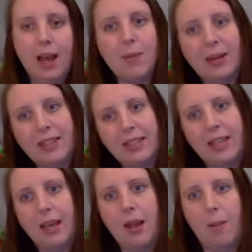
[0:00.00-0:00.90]
I think
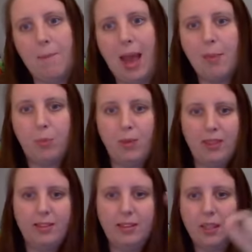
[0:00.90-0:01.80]
that a map
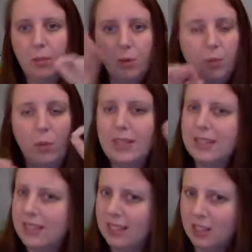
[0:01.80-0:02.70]
with clickable
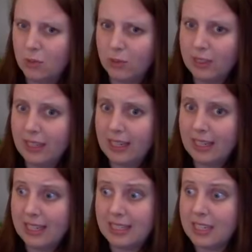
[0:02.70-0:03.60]
points is
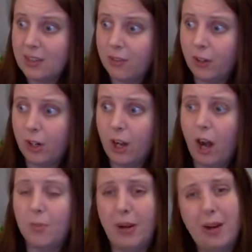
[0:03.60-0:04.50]
really easy for
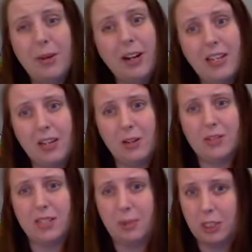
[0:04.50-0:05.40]
our primary
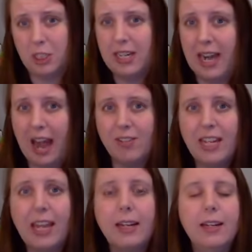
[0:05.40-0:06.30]
kiddos, especially to
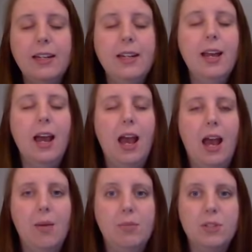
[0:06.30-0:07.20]
navigate.
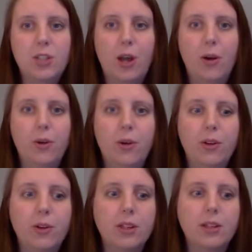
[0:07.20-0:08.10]
So
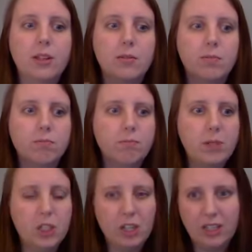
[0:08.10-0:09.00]

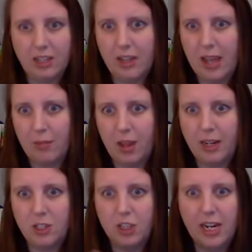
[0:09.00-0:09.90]
be sure to click on that
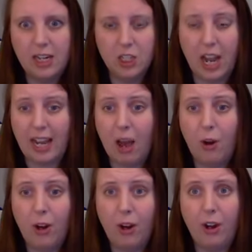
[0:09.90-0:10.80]
blog entry and check
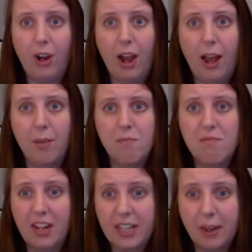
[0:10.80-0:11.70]
out her
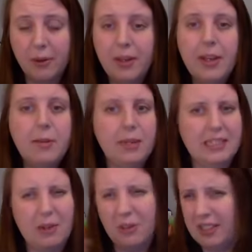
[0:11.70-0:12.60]
video
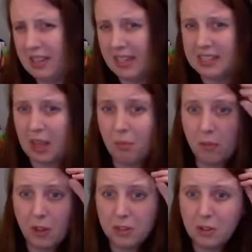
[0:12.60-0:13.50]
because I really think it's
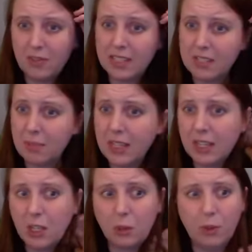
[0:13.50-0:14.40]
helpful. So if that's something
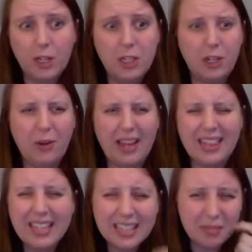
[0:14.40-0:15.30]
that you want to do, I
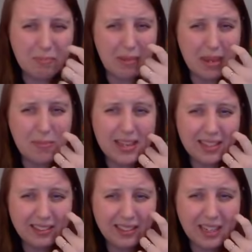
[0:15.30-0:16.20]
think it's
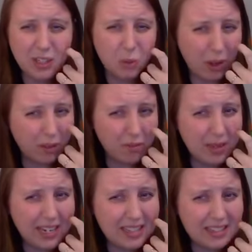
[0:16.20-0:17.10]
maybe like 12
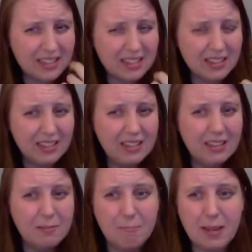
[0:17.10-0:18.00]
minutes,
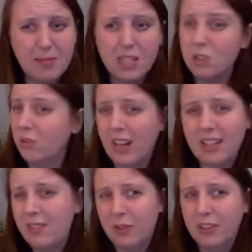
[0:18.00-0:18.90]
maybe, so
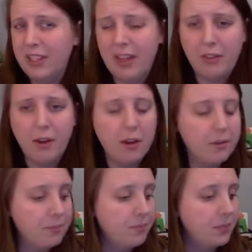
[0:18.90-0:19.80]
not even really that long.